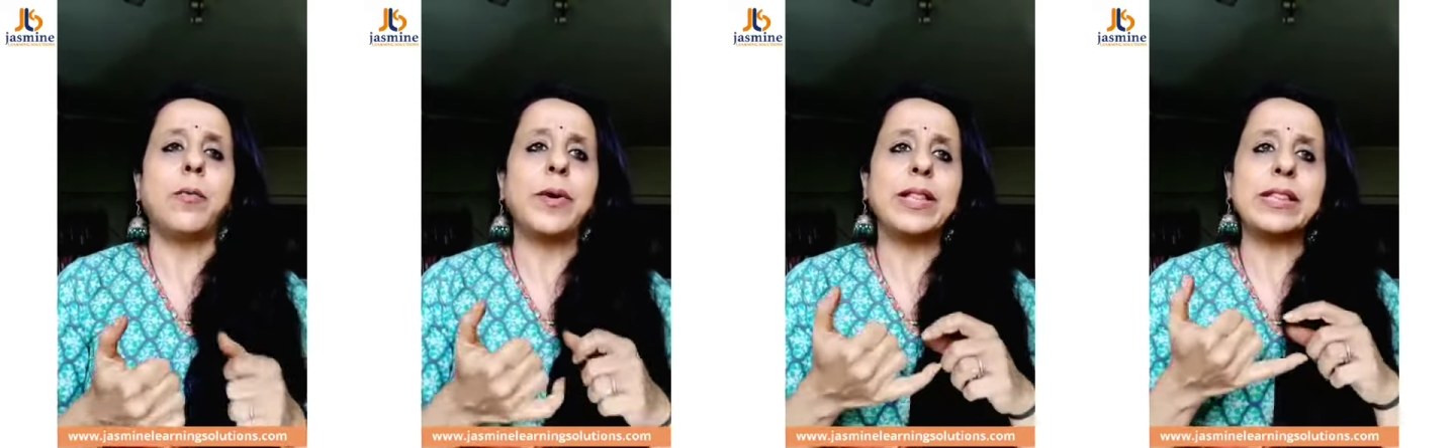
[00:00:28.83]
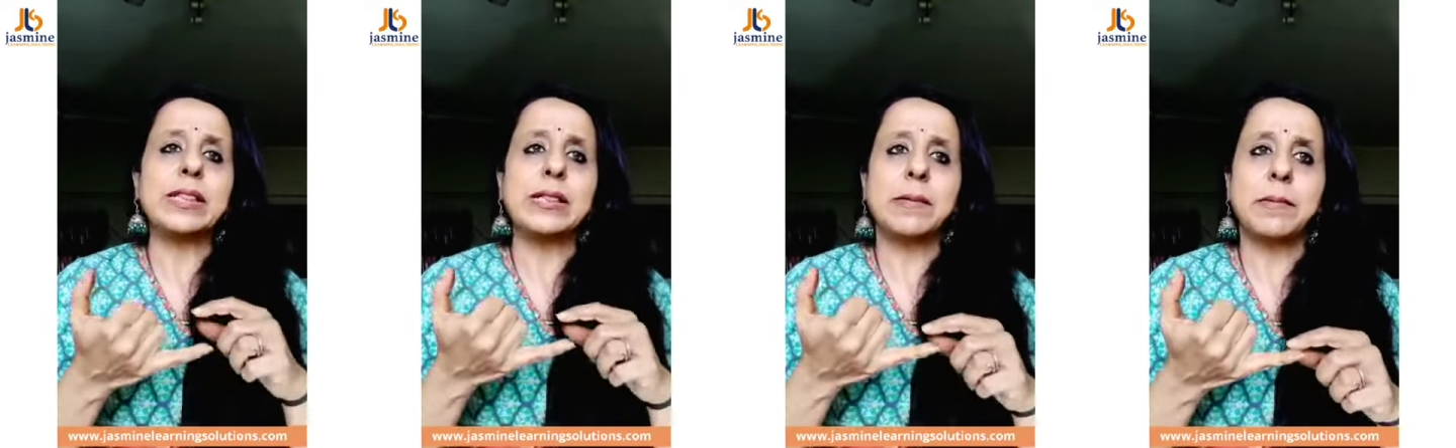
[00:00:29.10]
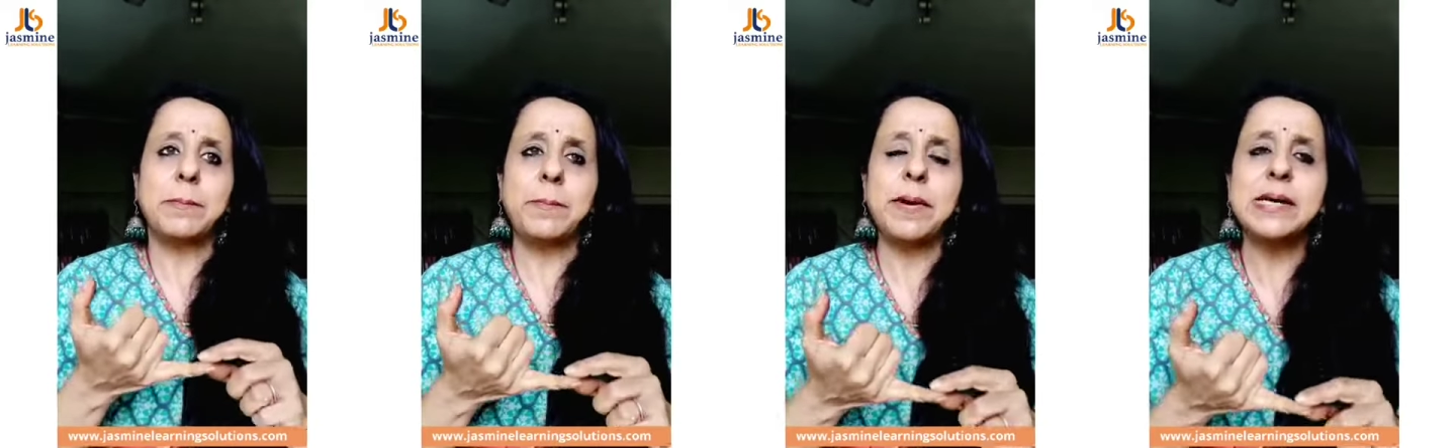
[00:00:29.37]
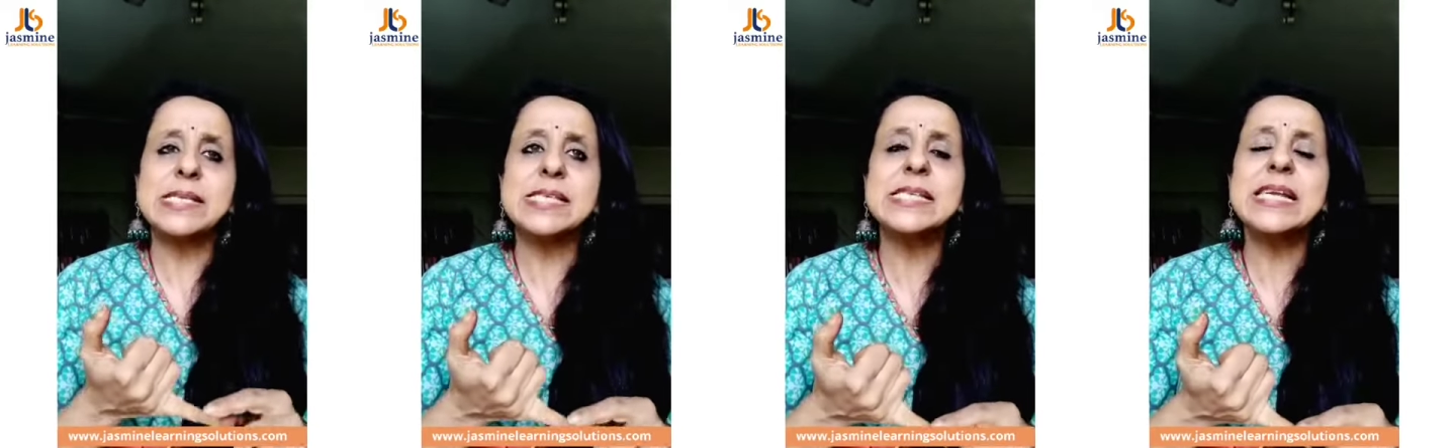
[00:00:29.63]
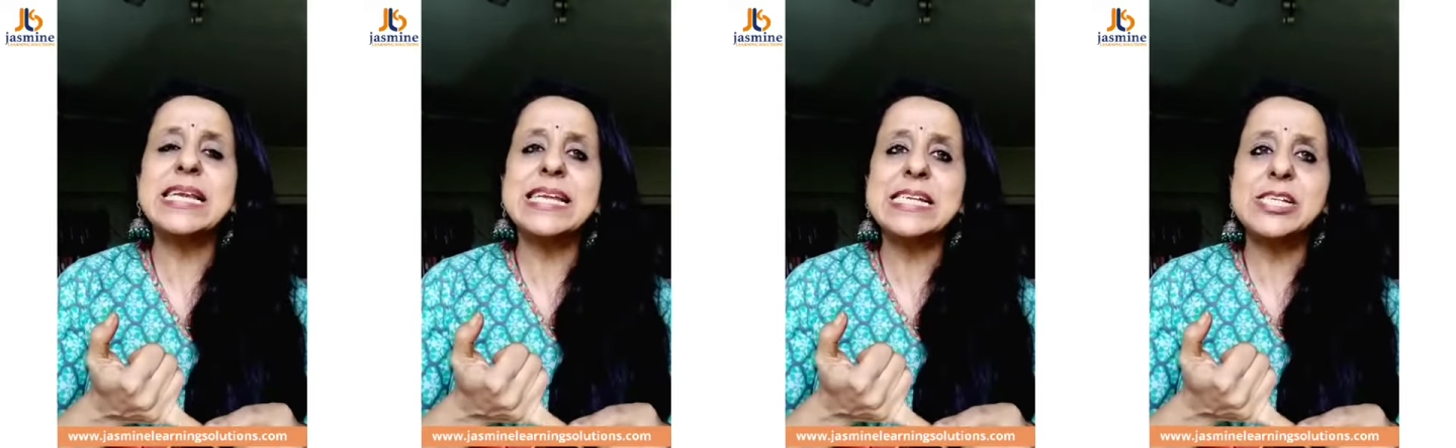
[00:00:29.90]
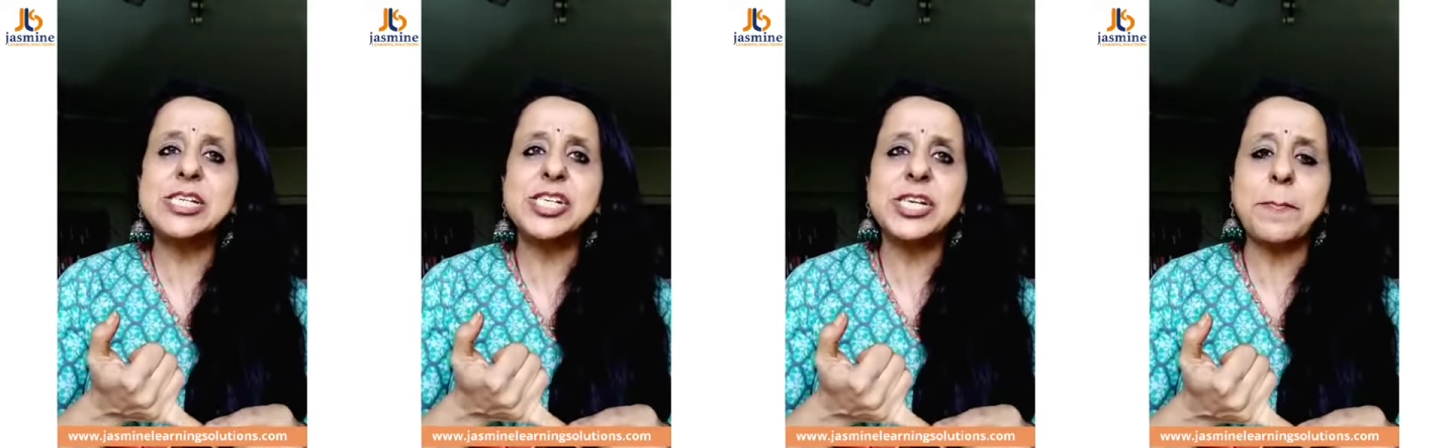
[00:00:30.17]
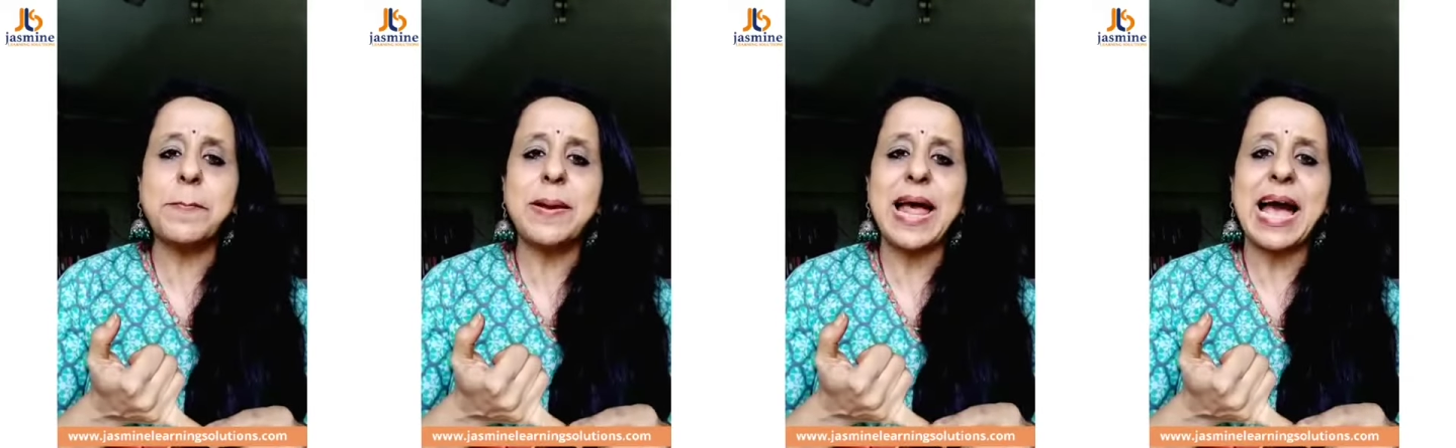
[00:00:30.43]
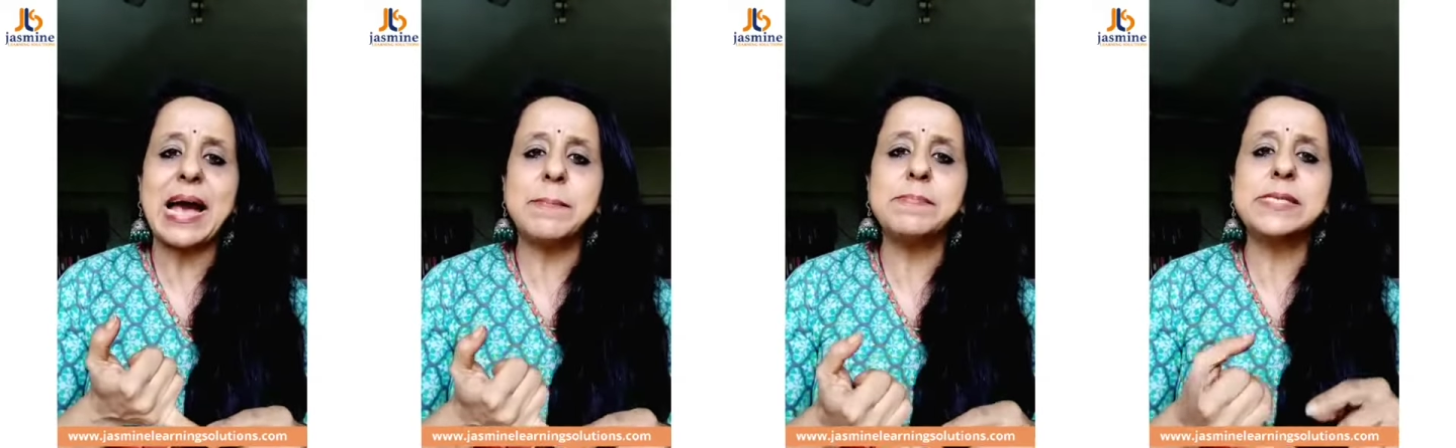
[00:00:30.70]
with personal leadership
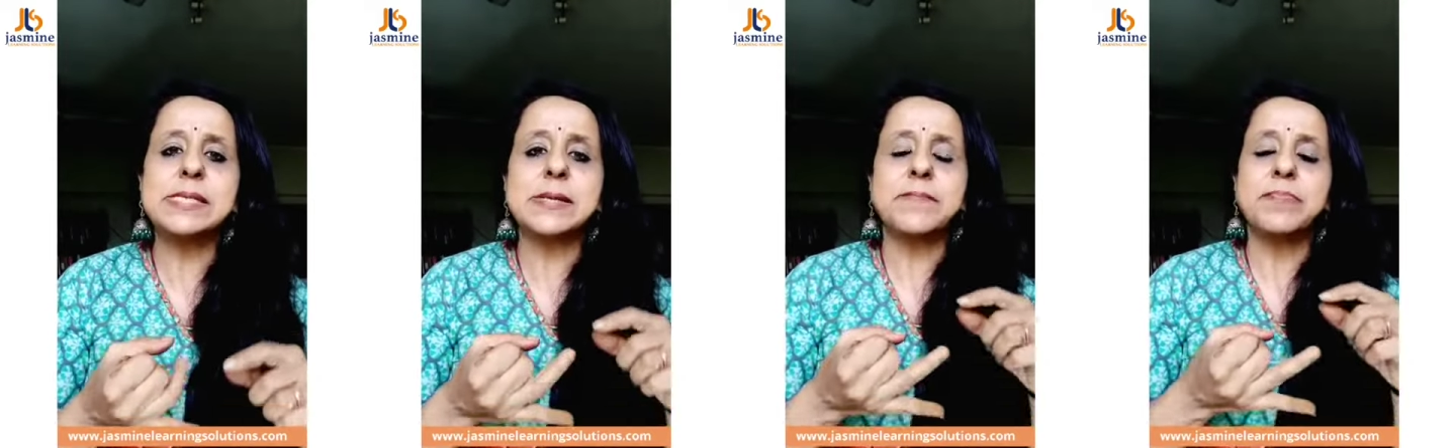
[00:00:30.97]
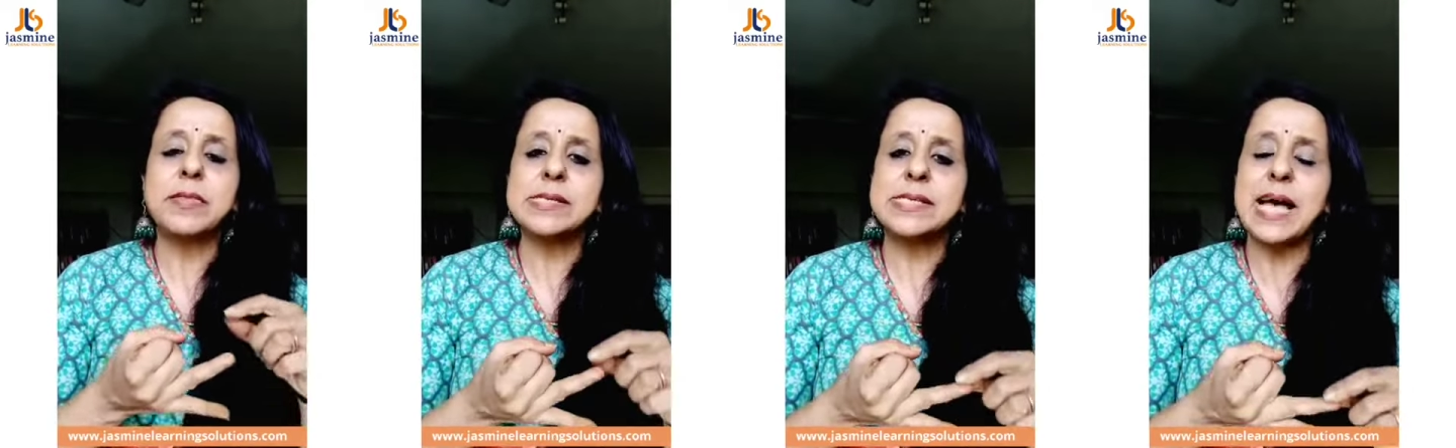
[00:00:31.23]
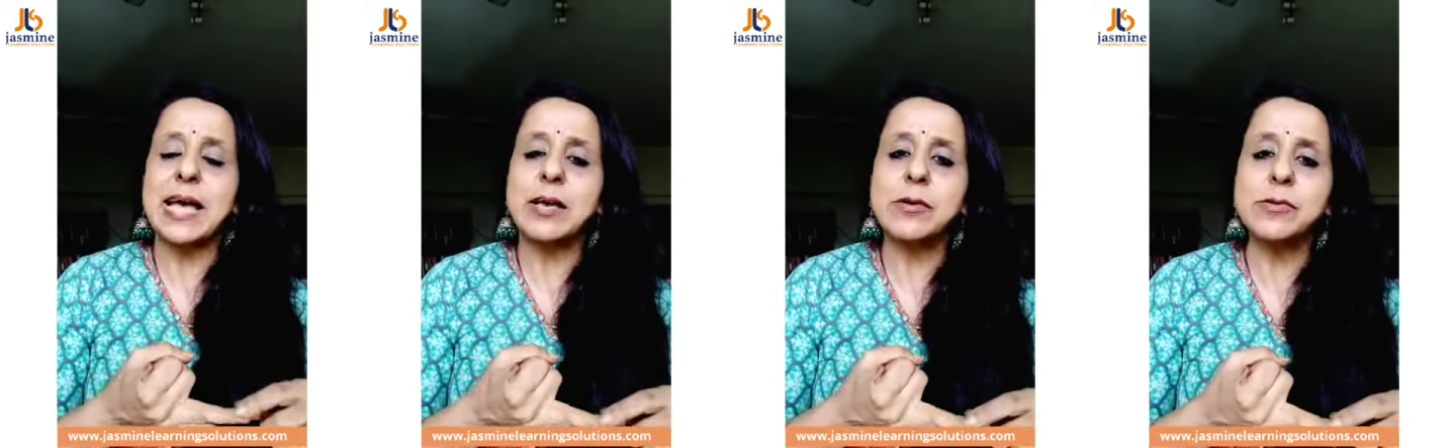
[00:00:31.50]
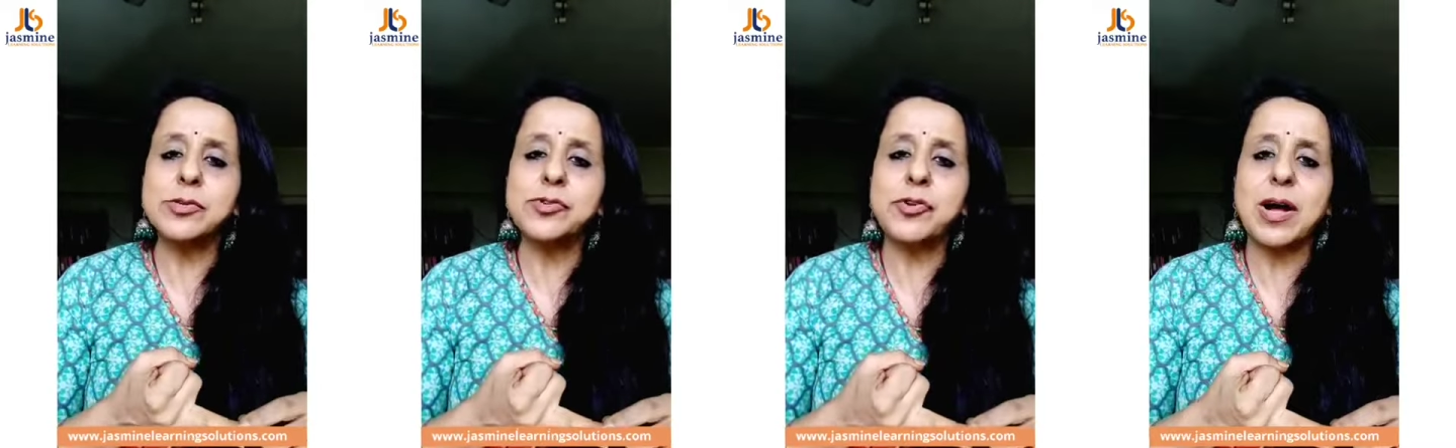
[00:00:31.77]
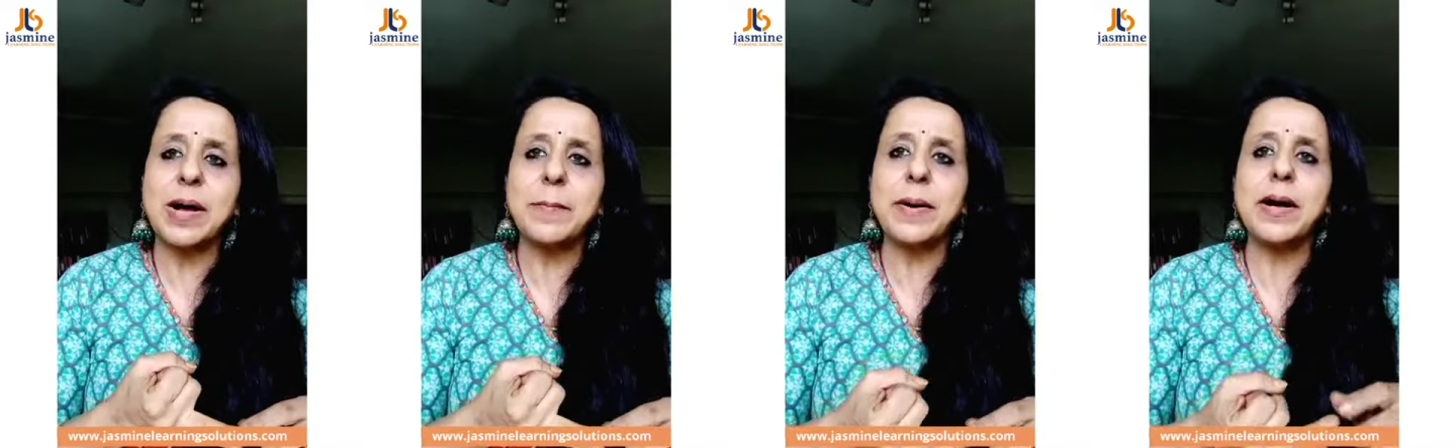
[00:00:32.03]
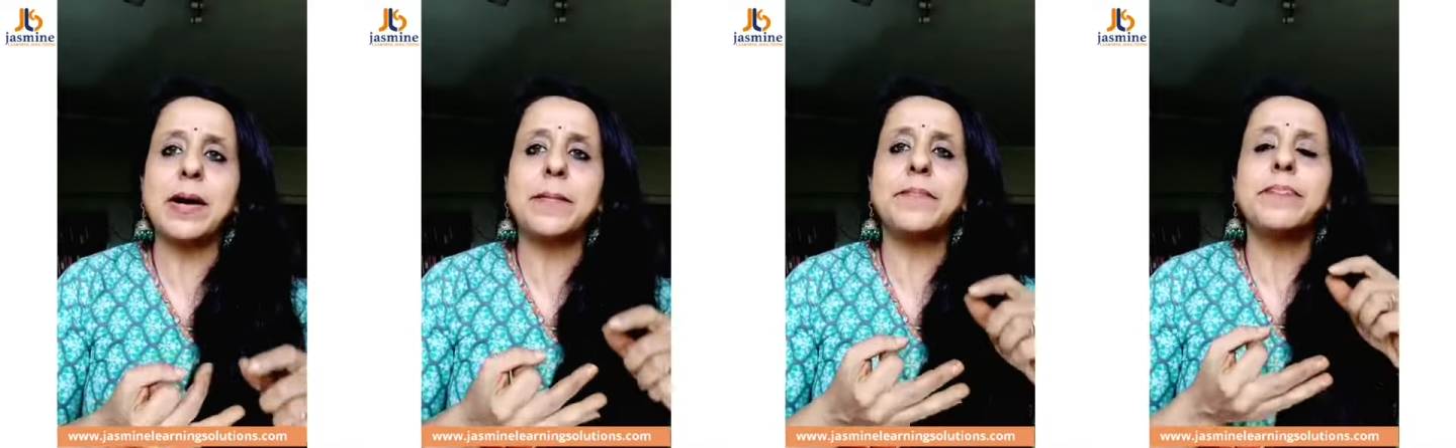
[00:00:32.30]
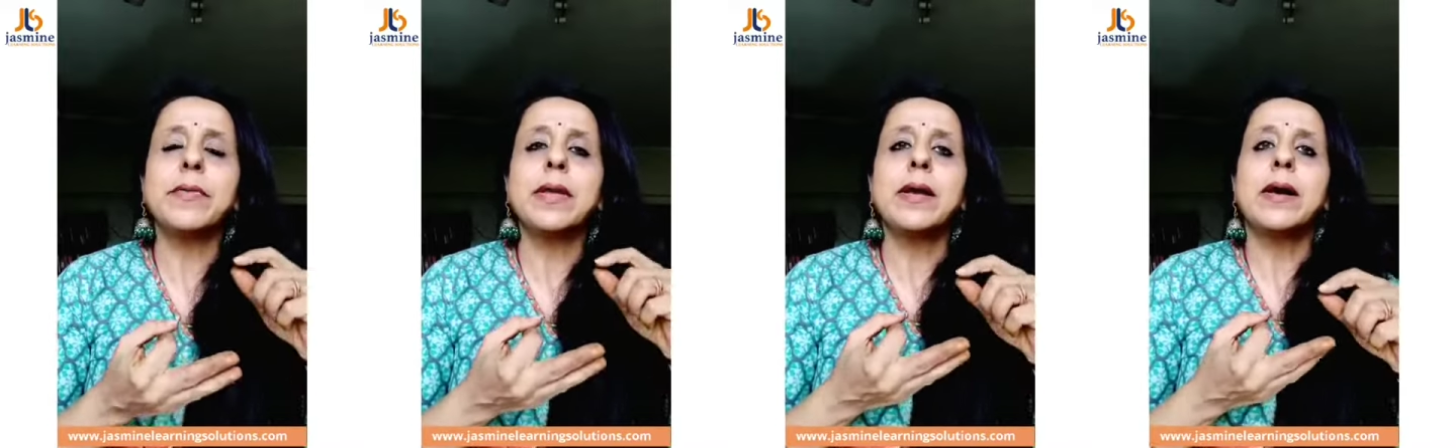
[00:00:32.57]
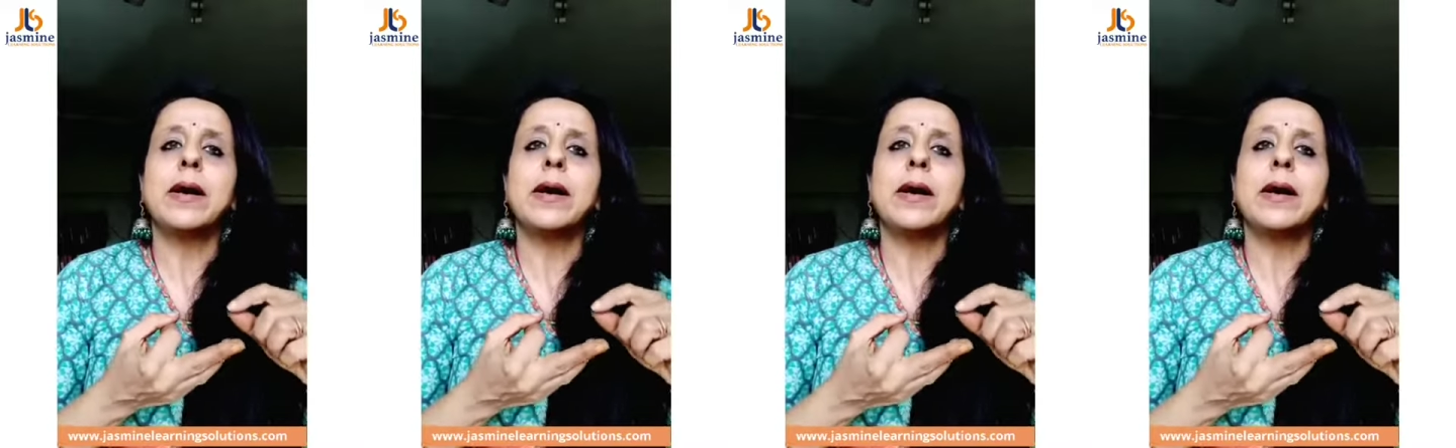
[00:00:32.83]
labs, psychodrama,